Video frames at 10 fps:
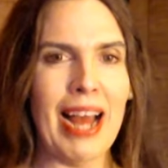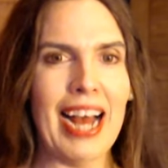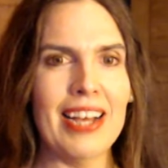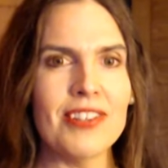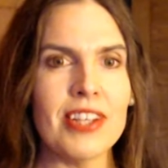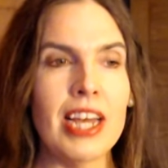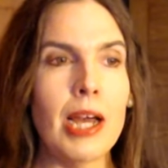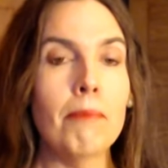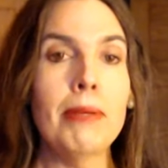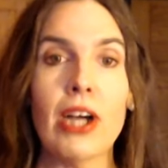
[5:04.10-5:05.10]
passed,
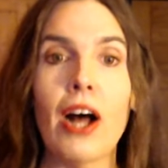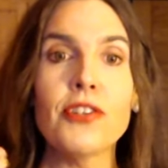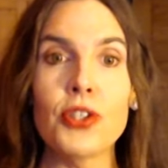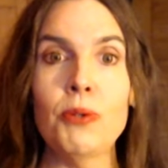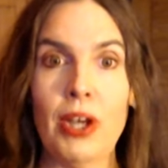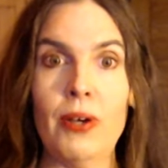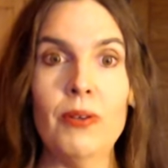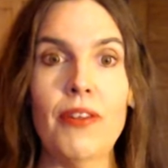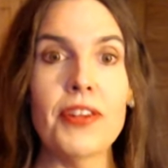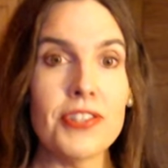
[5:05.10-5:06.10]
because you know
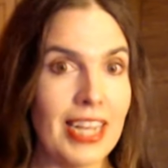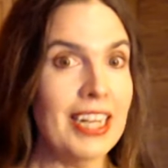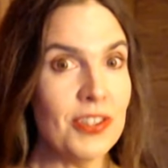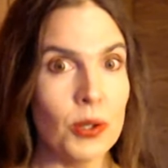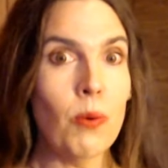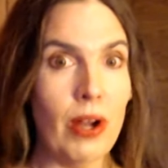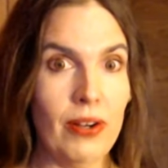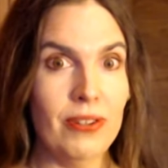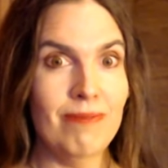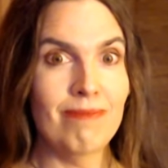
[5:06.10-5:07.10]
that the status
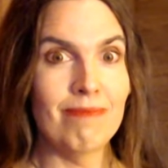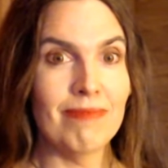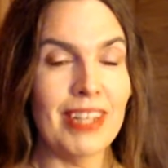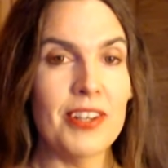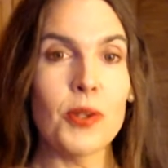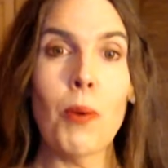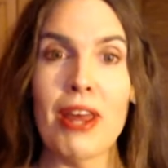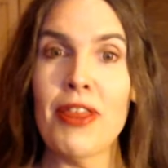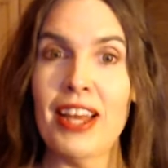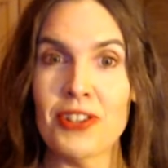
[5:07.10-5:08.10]
quo, that is the way
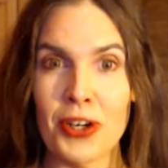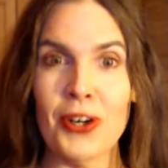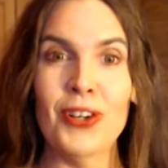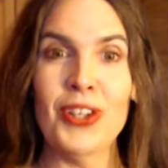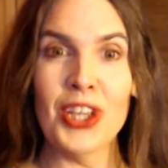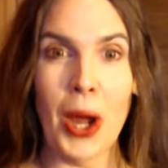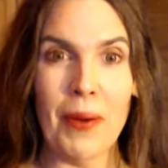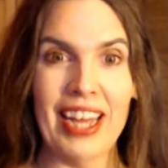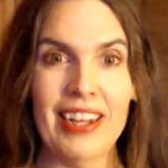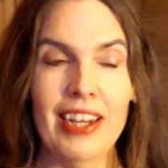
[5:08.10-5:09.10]
things are currently
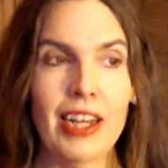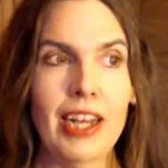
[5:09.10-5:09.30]
going,